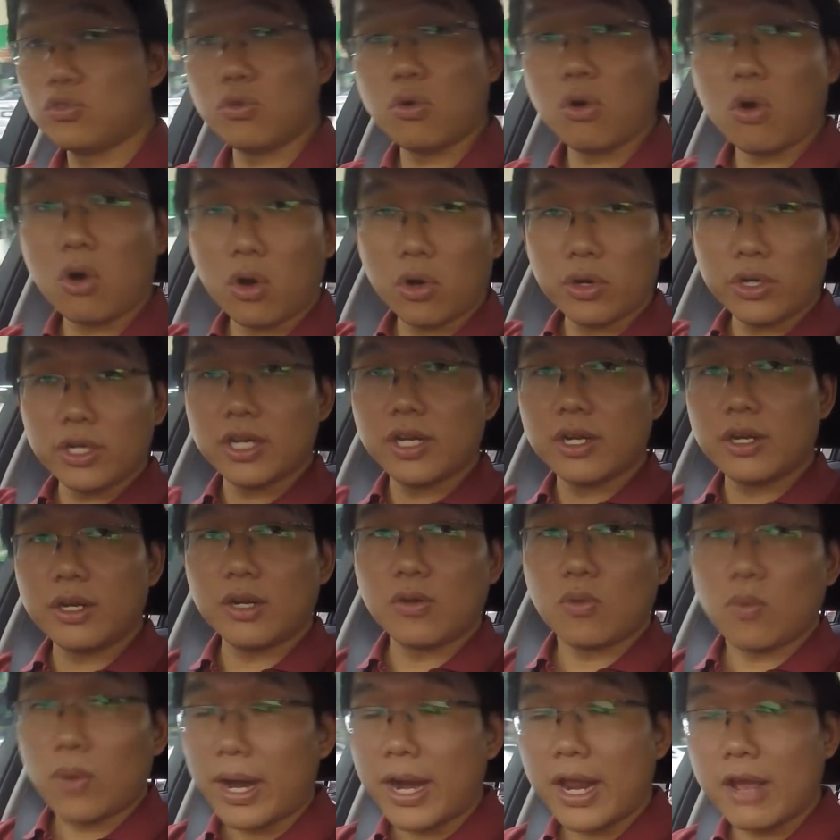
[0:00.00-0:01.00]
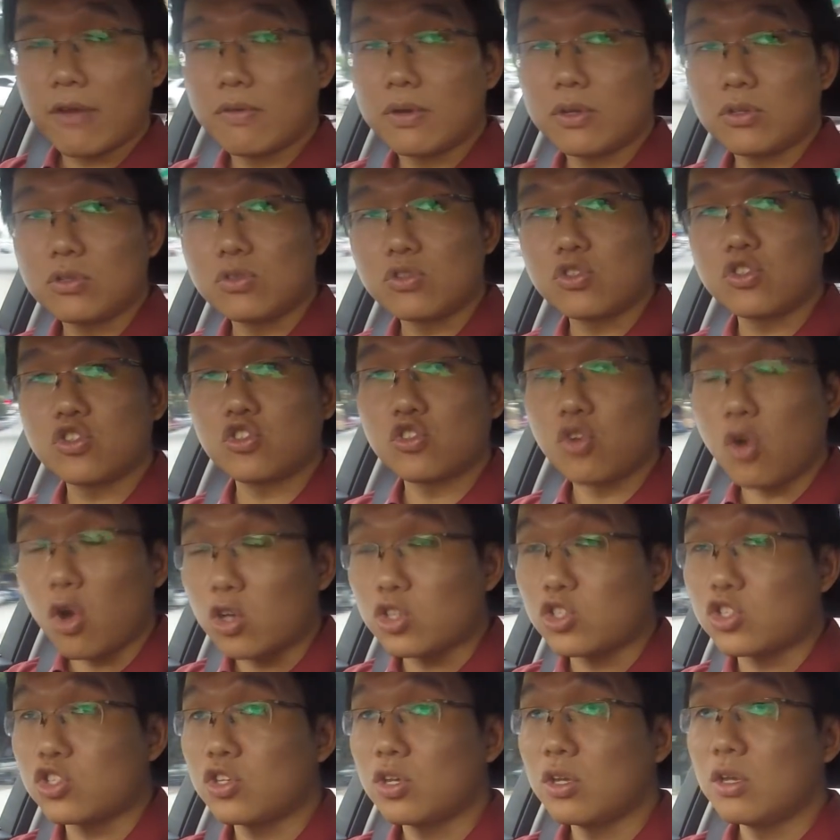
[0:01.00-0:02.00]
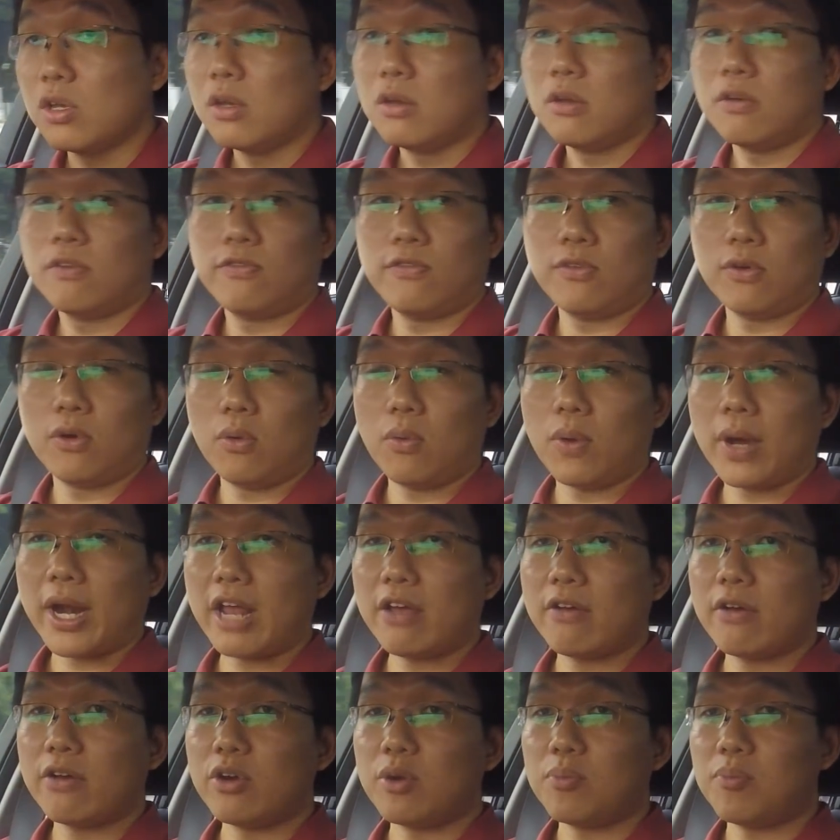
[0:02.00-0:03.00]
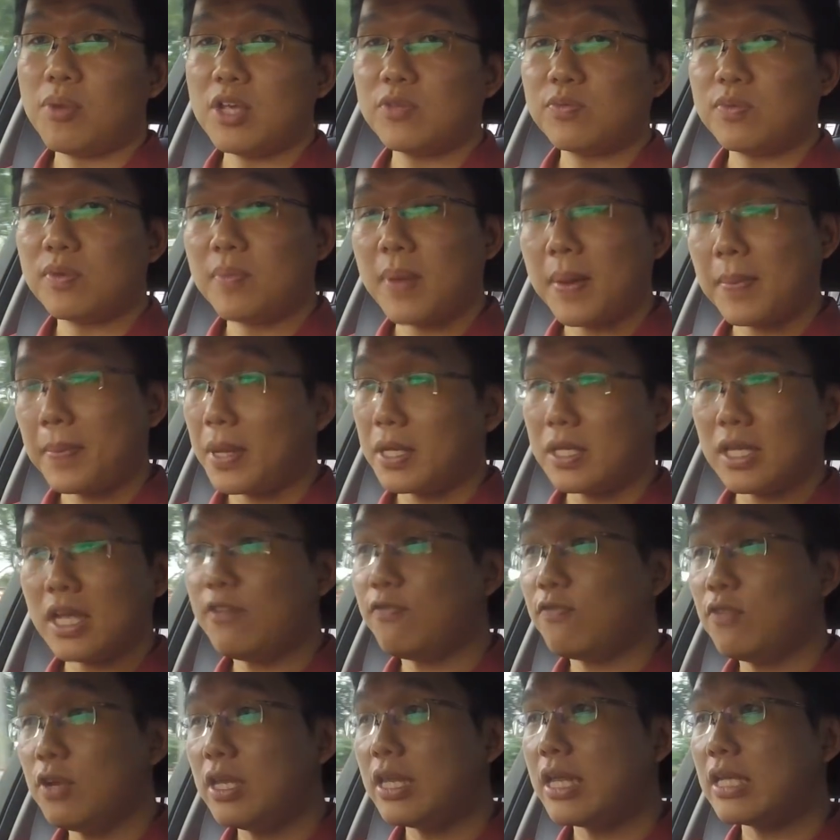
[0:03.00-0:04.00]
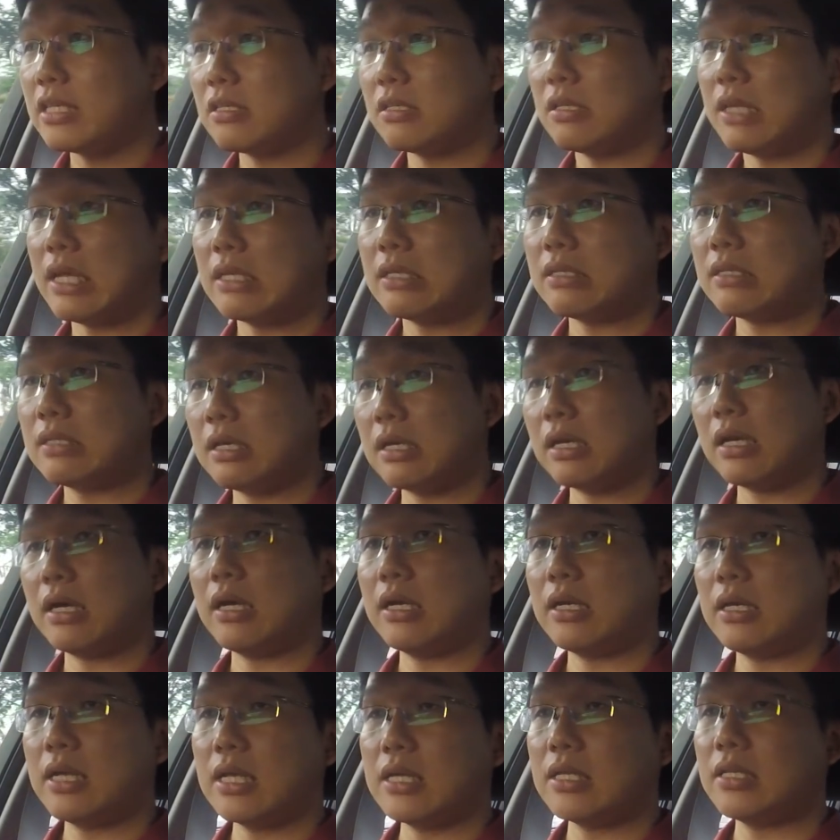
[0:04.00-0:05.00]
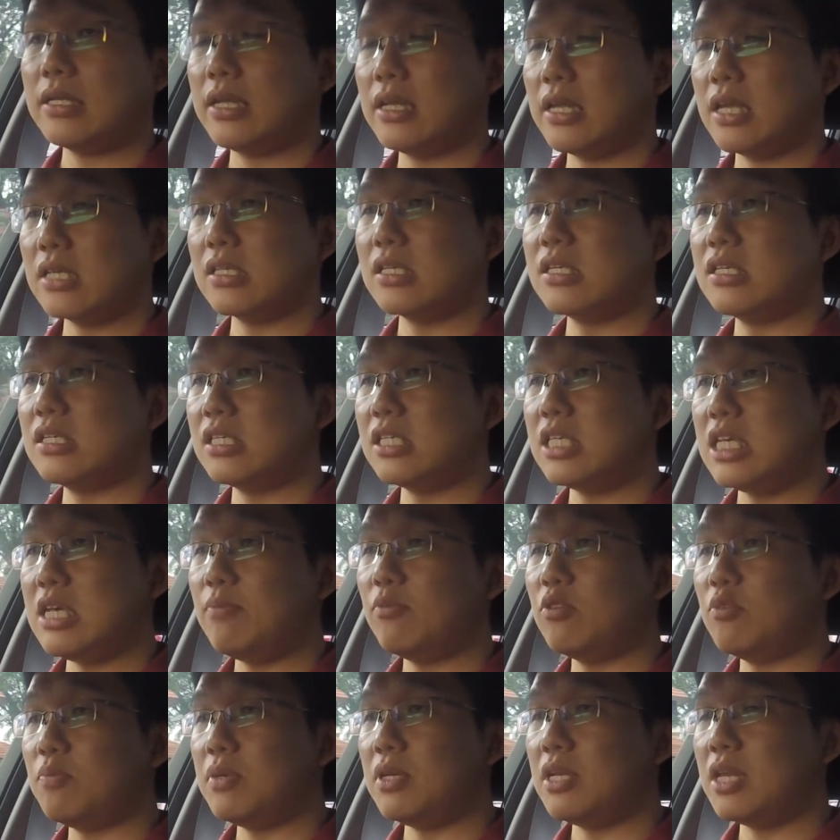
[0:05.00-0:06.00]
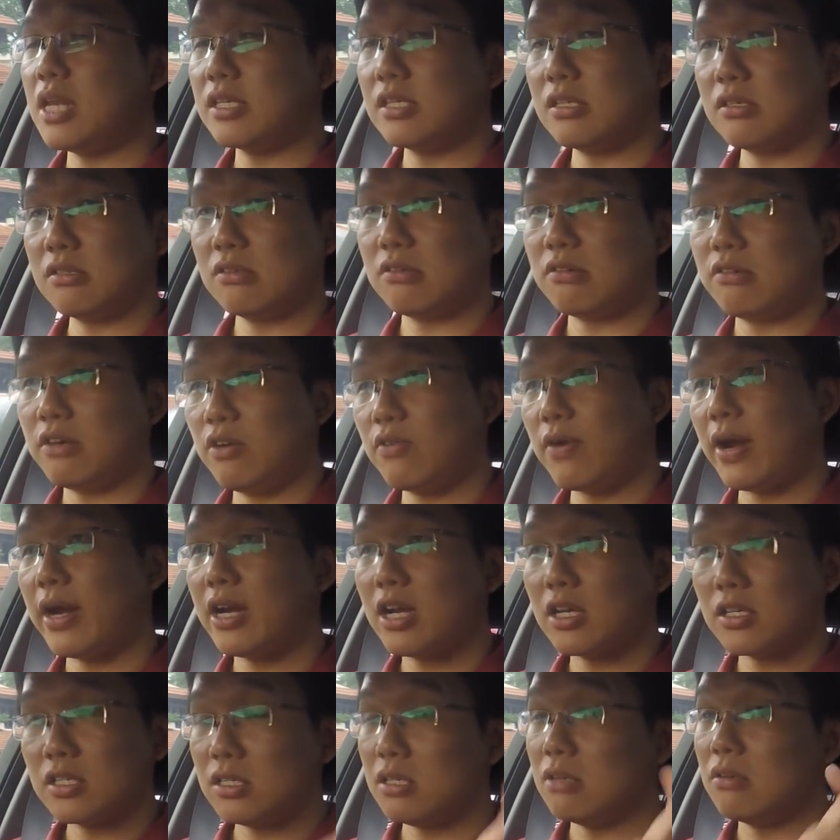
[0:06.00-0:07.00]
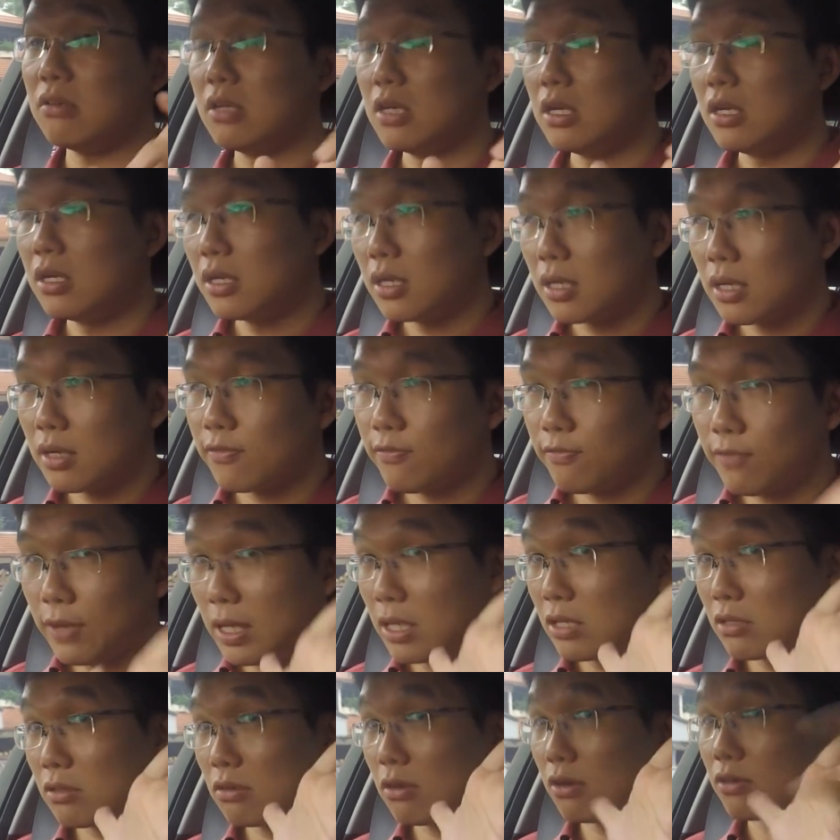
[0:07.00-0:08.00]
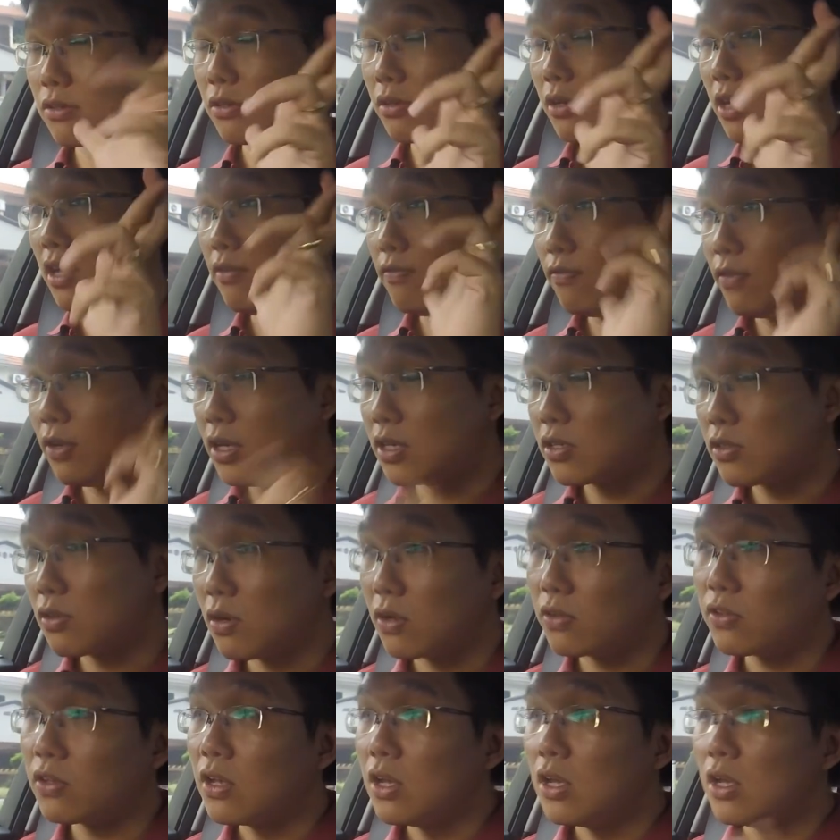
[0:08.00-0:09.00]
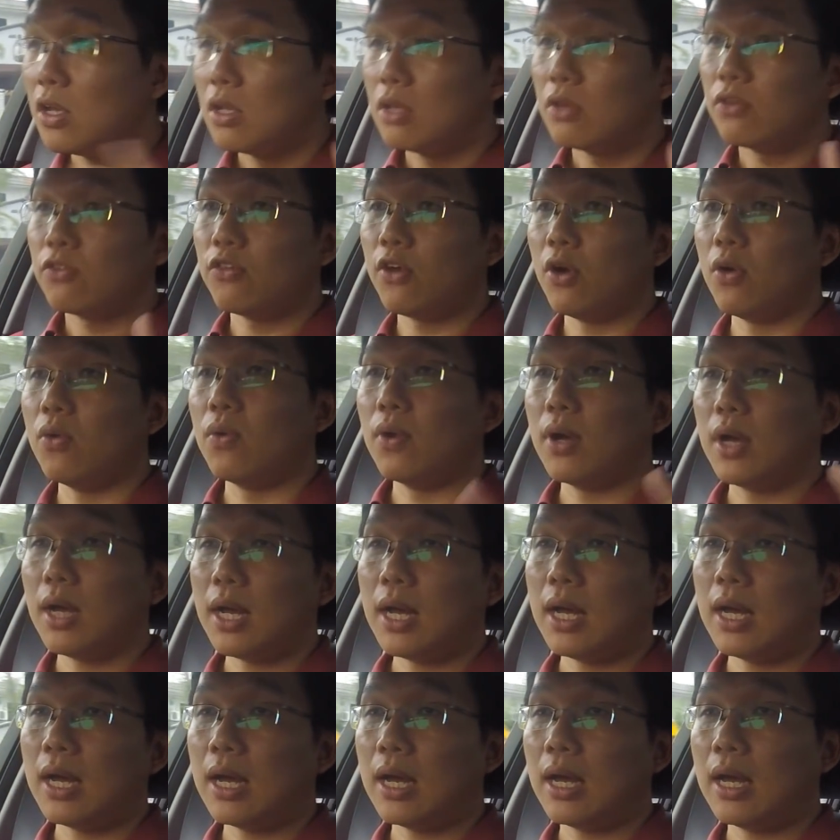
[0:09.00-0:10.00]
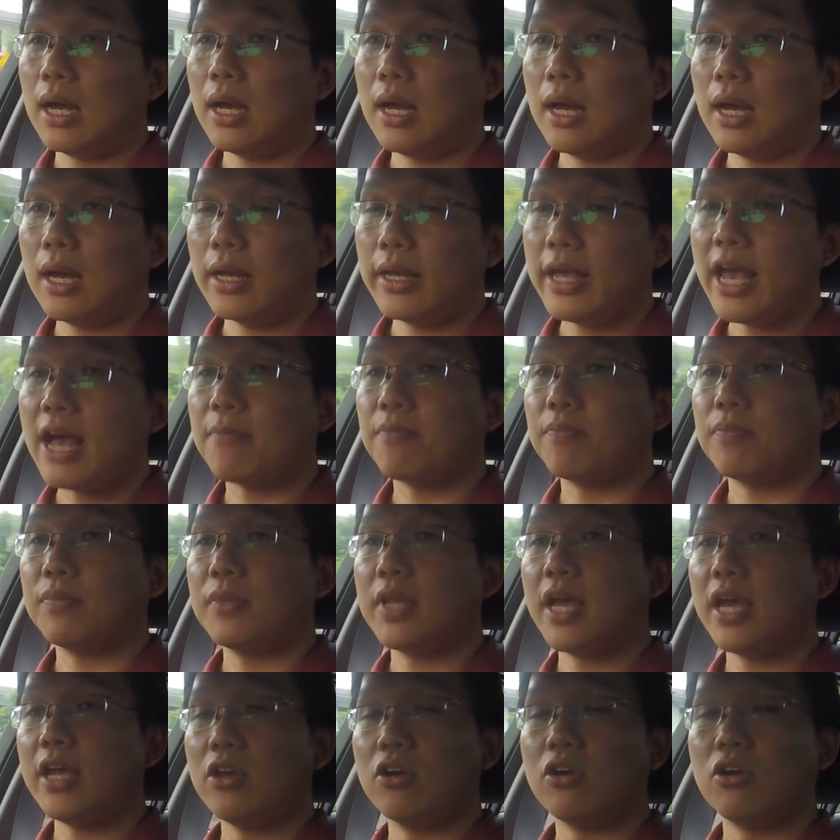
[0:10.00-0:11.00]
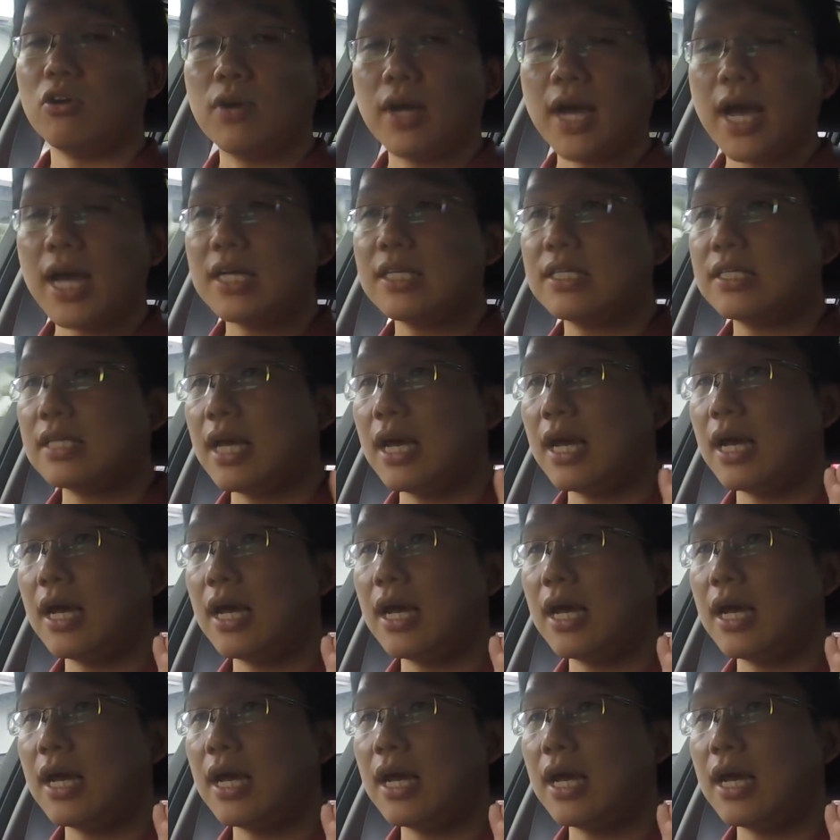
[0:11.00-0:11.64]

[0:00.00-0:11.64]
order the whatever, to source for whatever replacement part. But thankfully that doesn't seem to be necessary right now. Still, fingers crossed. Okay, fingers crossed. So yeah, there you go, guys.